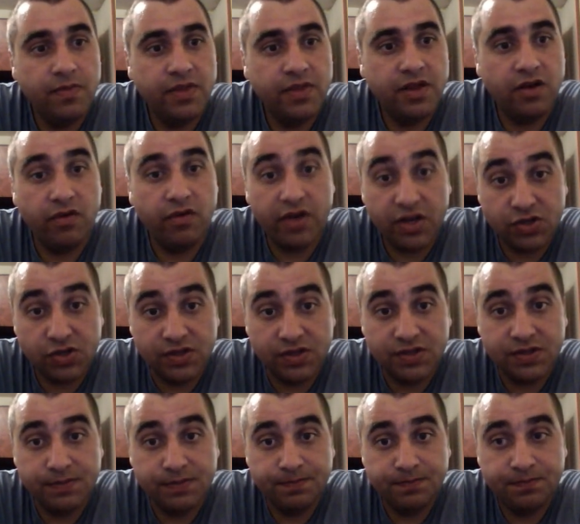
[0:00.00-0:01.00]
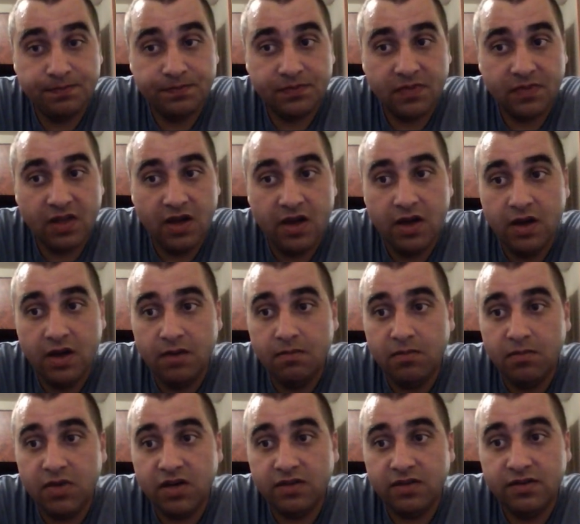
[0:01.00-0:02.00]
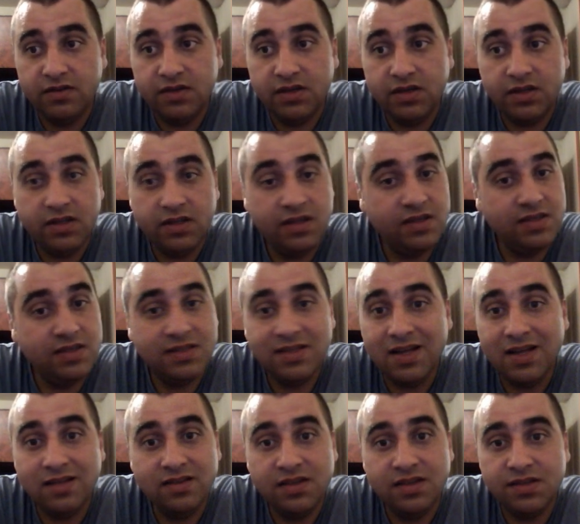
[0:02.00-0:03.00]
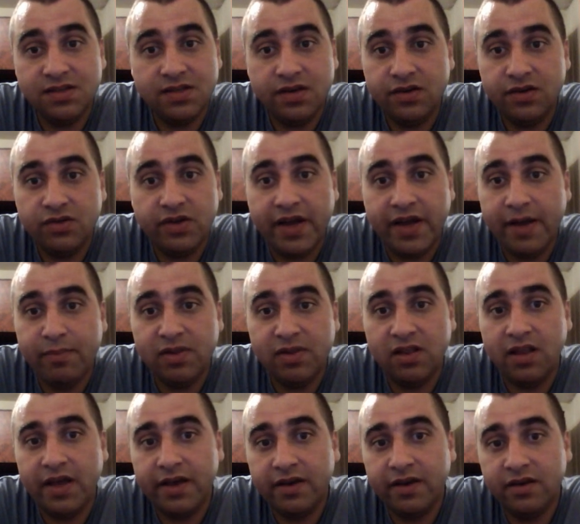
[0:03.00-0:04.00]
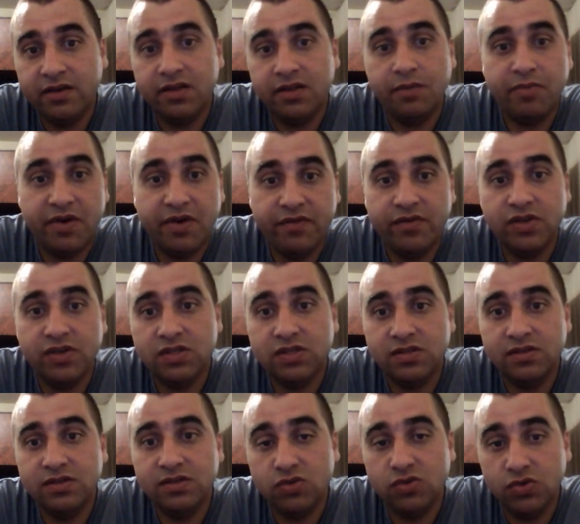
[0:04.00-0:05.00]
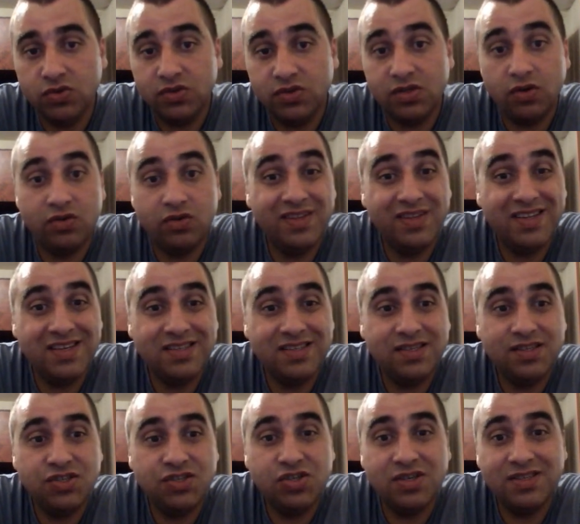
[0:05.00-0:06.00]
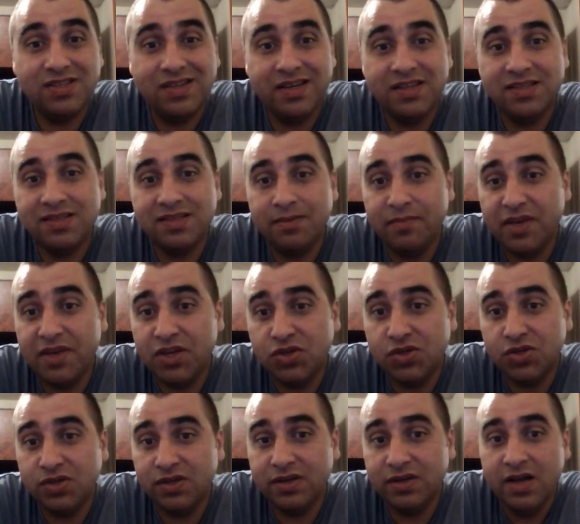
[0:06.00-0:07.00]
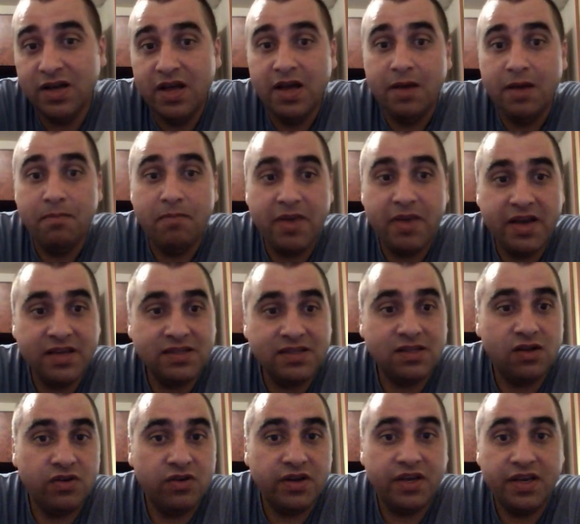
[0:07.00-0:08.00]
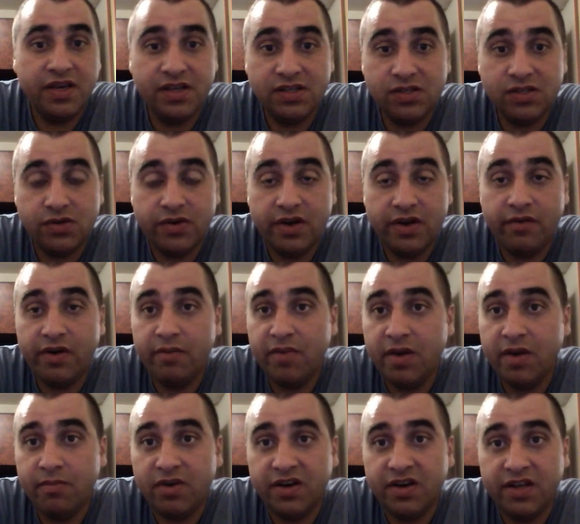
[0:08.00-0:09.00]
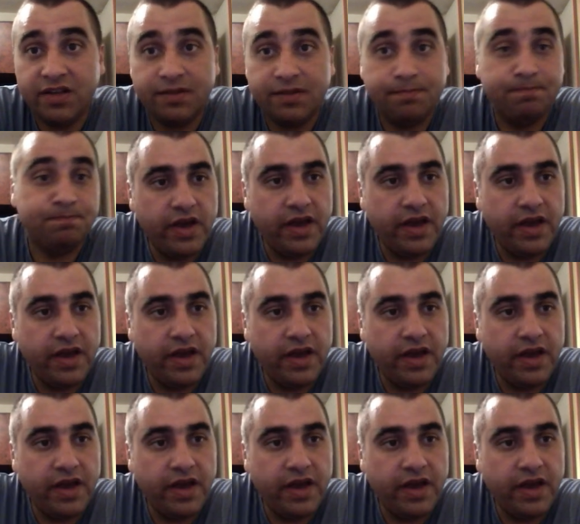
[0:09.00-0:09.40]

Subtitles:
corrections. But it is not necessary to happen like the previous two. So this is just an estimation based on history, remember that.